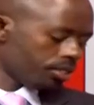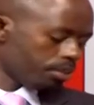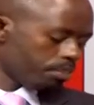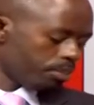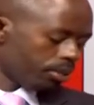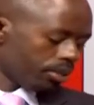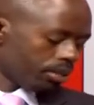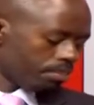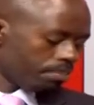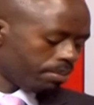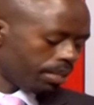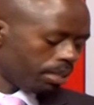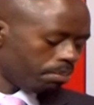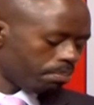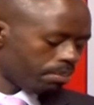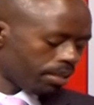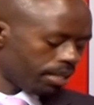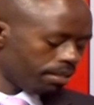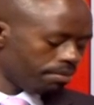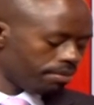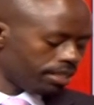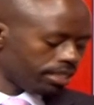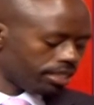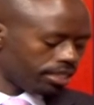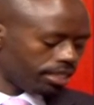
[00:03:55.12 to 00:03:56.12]
report by
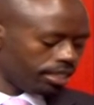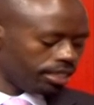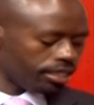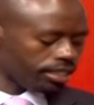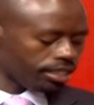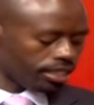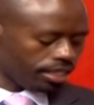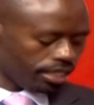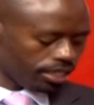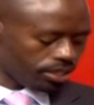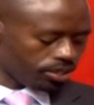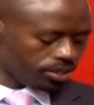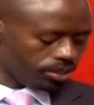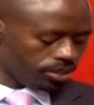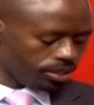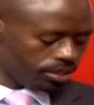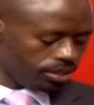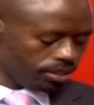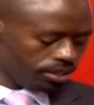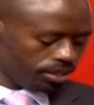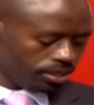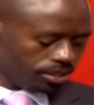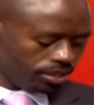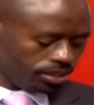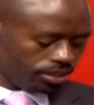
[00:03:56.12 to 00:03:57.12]
Privacy
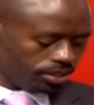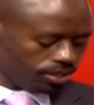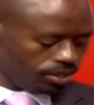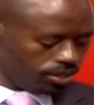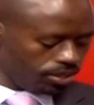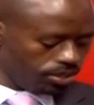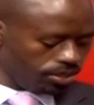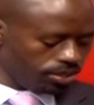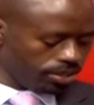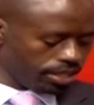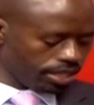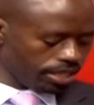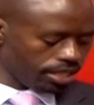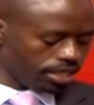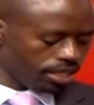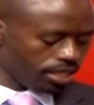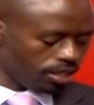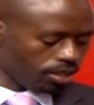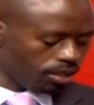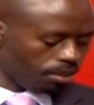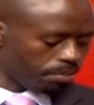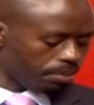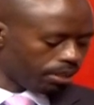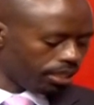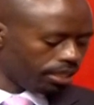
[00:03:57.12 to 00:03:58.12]
International. You carried a
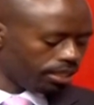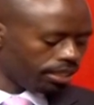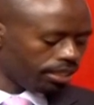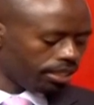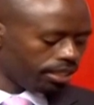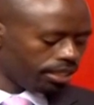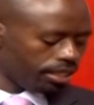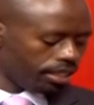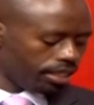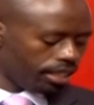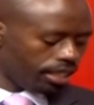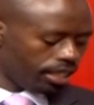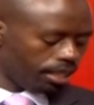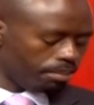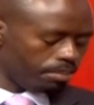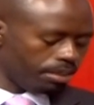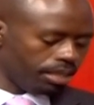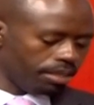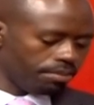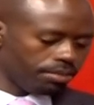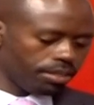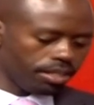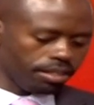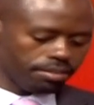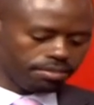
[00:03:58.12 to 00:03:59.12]
copy. I
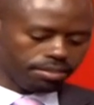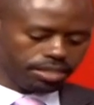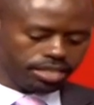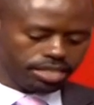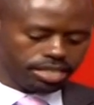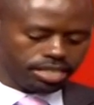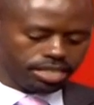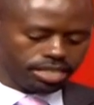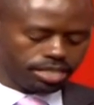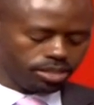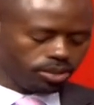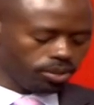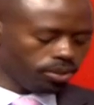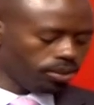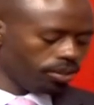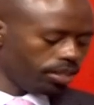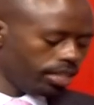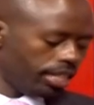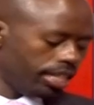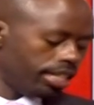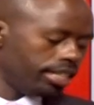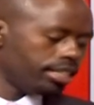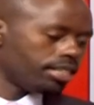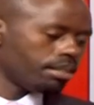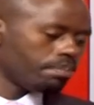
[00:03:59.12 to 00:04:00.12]
believe mm. you have mm. read all
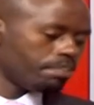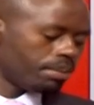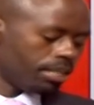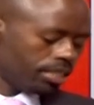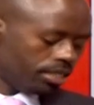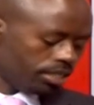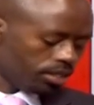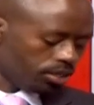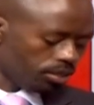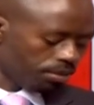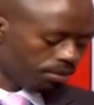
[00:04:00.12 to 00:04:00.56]
80 pages